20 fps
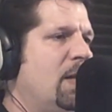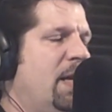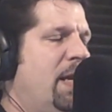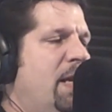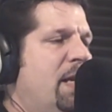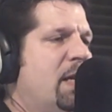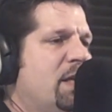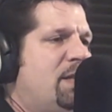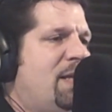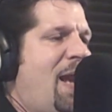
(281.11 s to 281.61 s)

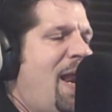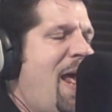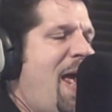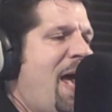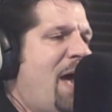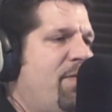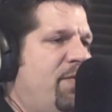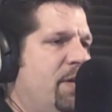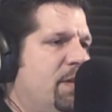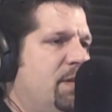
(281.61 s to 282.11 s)
He doesn't
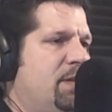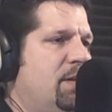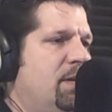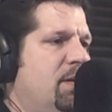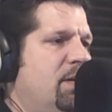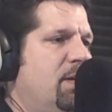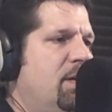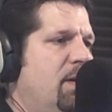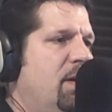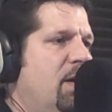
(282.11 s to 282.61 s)
have it.
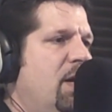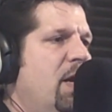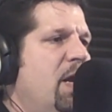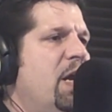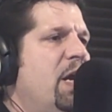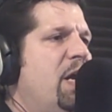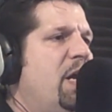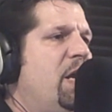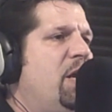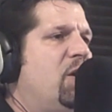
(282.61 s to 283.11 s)

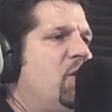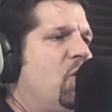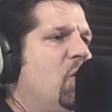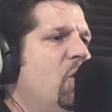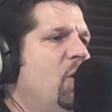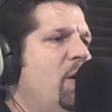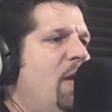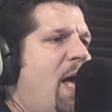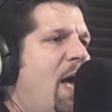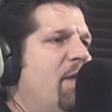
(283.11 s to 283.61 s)
He
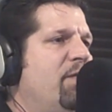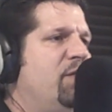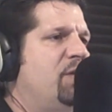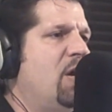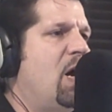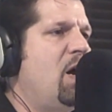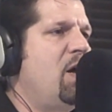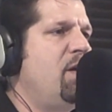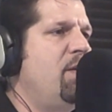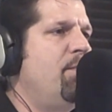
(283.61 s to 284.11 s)
could have
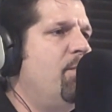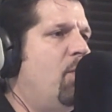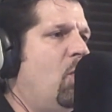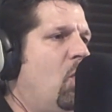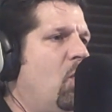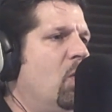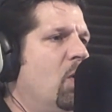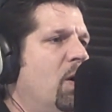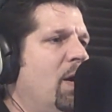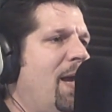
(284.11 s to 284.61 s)
done
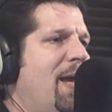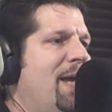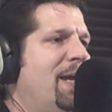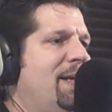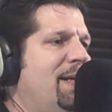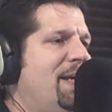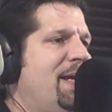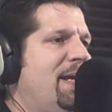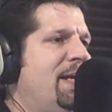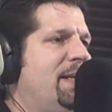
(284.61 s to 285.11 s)
more,
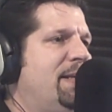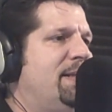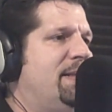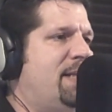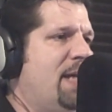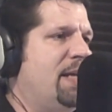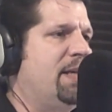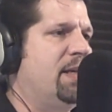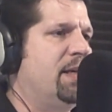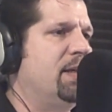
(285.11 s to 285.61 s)
and he
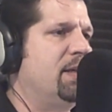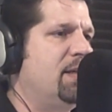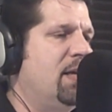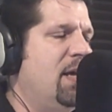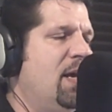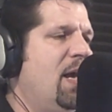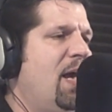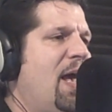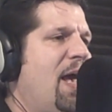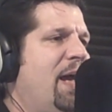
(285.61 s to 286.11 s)
didn't.
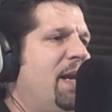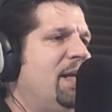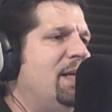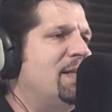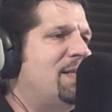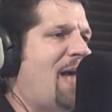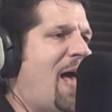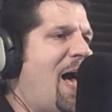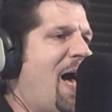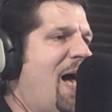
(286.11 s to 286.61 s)
And
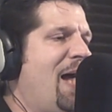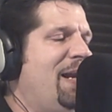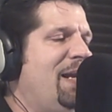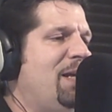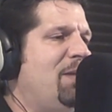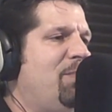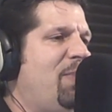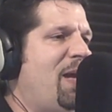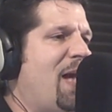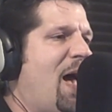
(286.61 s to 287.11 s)
he's
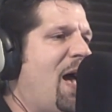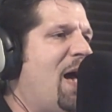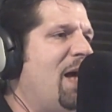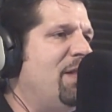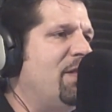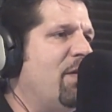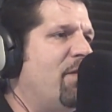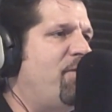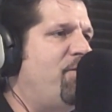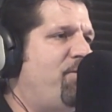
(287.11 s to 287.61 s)
hiding
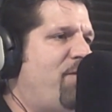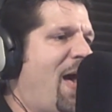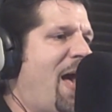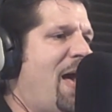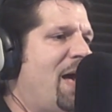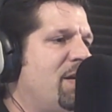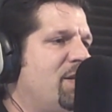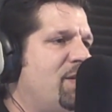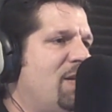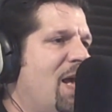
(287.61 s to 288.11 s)
behind the
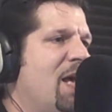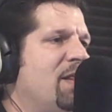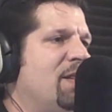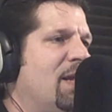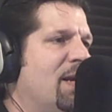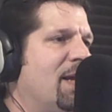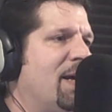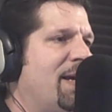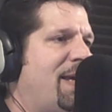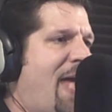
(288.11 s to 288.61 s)
facts and
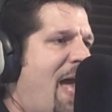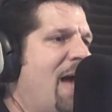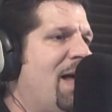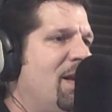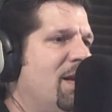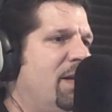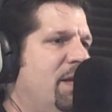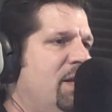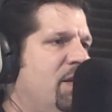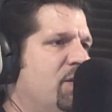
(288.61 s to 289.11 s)
the
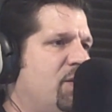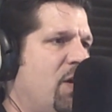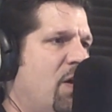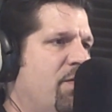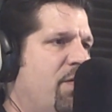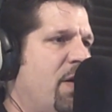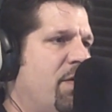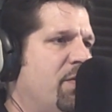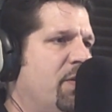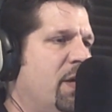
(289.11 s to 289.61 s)
legalities
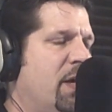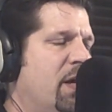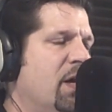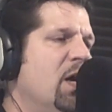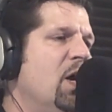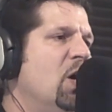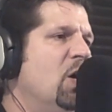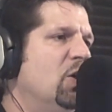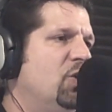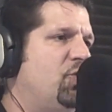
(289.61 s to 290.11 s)
of everything.
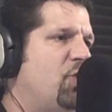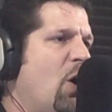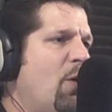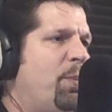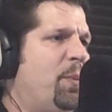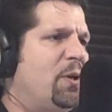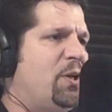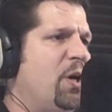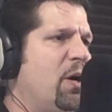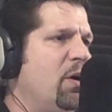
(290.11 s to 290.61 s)
Joe
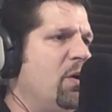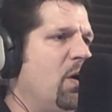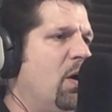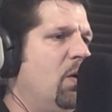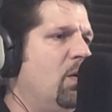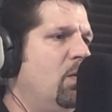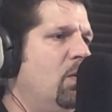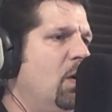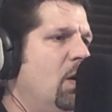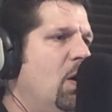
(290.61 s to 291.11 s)

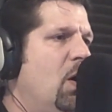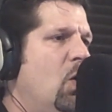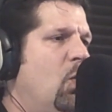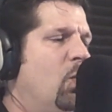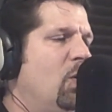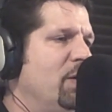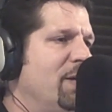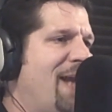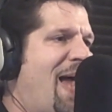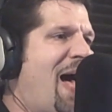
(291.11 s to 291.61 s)
Paterno
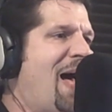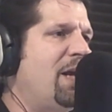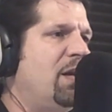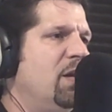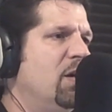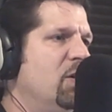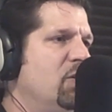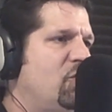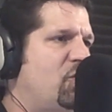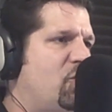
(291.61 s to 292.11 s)
will not
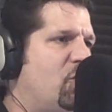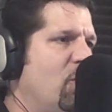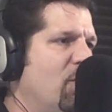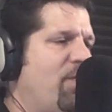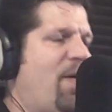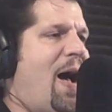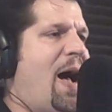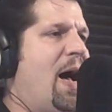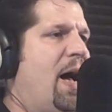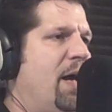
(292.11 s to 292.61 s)

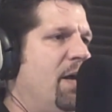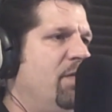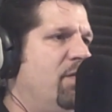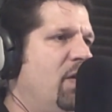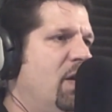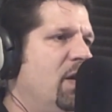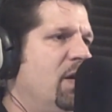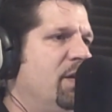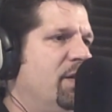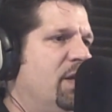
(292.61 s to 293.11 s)
survive
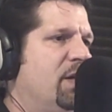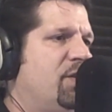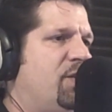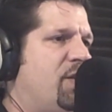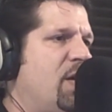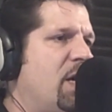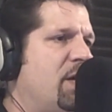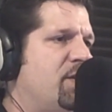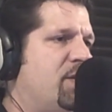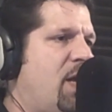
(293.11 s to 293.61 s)

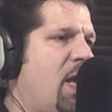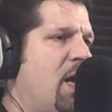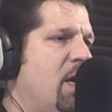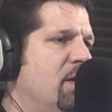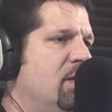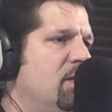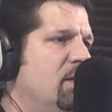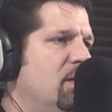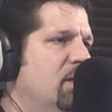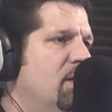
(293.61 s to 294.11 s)
this sex
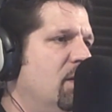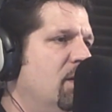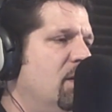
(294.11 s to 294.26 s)
scandal.